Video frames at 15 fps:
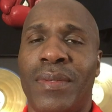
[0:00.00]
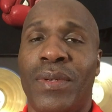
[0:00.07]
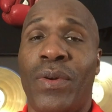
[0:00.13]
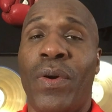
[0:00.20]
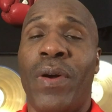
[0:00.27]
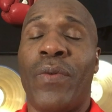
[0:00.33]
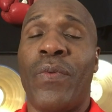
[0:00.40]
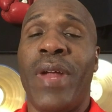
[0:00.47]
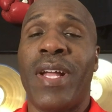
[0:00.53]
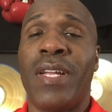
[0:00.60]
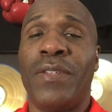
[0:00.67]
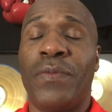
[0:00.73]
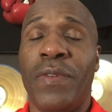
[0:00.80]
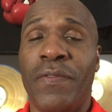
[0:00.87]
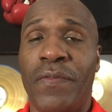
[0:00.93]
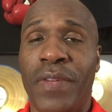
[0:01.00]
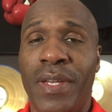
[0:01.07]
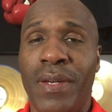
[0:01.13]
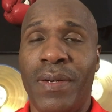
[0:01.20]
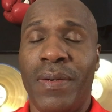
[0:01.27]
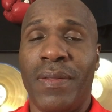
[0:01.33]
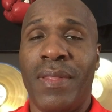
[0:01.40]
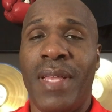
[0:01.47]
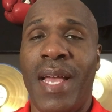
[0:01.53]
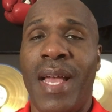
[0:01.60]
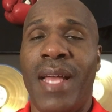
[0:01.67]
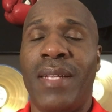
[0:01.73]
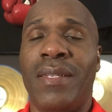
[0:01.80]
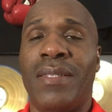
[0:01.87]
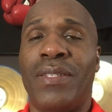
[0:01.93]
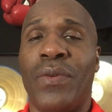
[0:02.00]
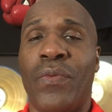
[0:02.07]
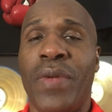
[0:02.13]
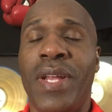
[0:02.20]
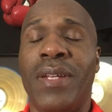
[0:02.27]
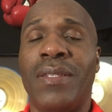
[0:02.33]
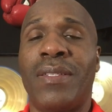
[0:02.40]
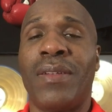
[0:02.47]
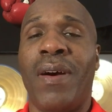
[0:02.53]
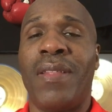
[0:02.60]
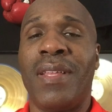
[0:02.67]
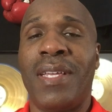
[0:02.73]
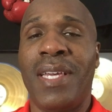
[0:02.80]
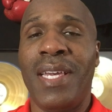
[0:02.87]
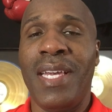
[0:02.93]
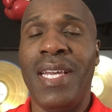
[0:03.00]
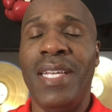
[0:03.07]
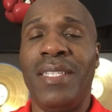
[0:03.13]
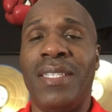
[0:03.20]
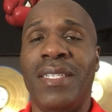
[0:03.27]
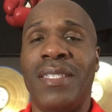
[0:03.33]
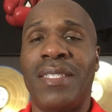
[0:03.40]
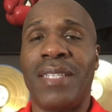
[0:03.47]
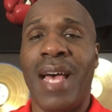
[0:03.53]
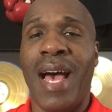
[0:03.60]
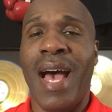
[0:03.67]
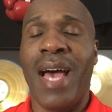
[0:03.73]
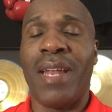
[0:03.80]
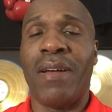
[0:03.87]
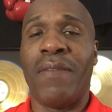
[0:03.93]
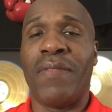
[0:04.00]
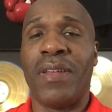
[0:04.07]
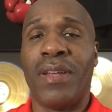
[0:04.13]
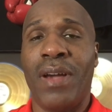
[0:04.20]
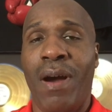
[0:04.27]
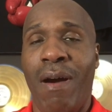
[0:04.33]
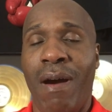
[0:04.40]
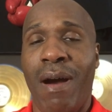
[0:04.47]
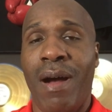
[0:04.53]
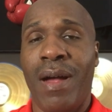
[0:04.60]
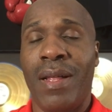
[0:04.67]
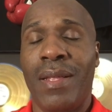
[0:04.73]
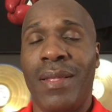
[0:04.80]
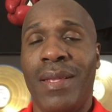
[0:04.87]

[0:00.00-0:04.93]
Court records revealed that Serena saw the keys inside of the car